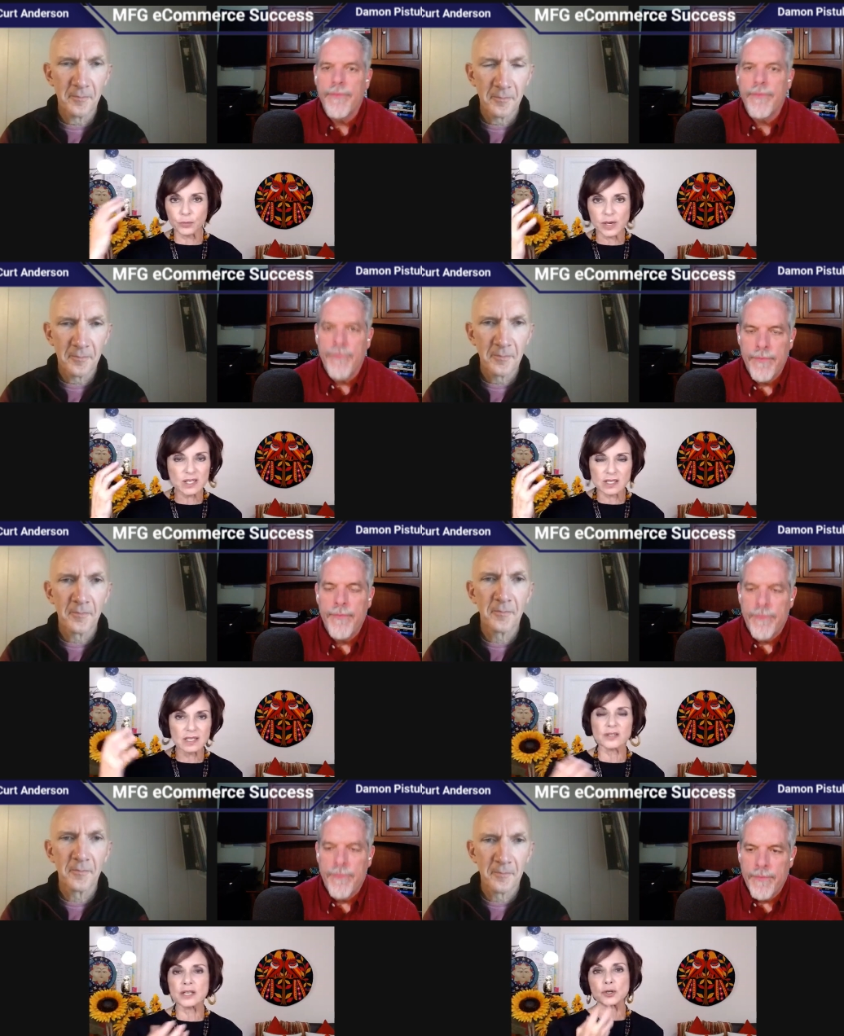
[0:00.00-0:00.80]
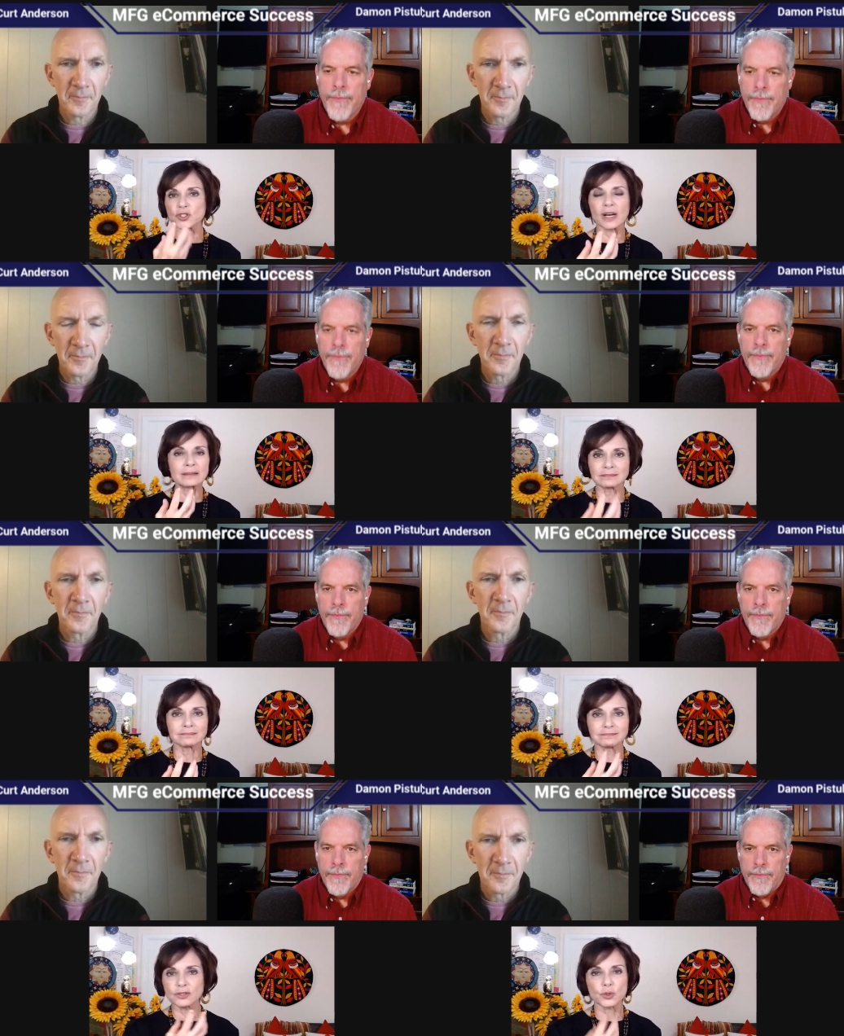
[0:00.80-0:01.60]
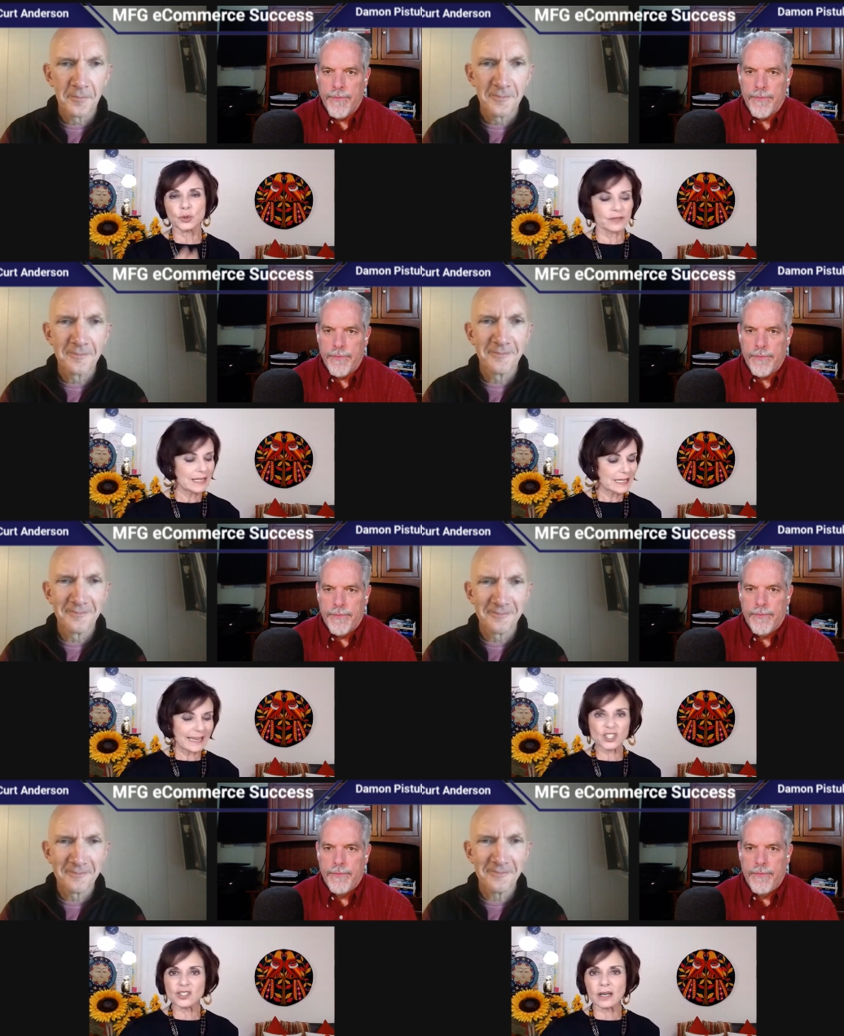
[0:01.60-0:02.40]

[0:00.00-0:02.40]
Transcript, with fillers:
Speaker 1: freezes and your tongue sort of gets mm.